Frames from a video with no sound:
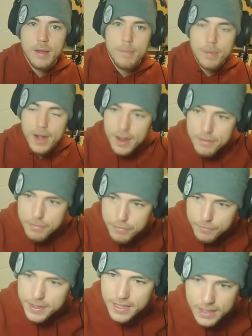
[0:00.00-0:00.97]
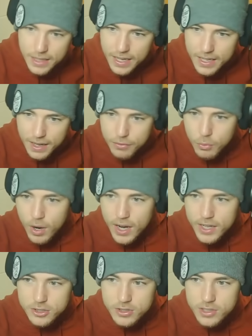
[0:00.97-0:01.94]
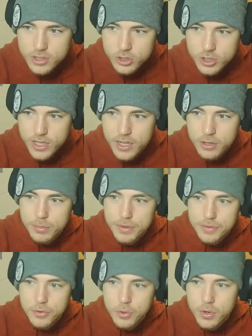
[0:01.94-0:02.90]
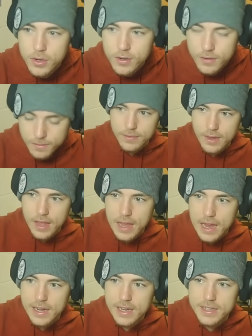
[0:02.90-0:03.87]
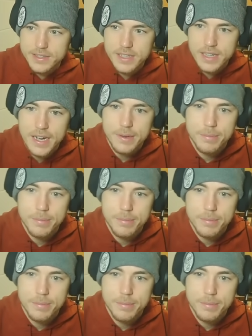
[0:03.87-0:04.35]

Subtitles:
but I feel like I've watched this channel before, and it has not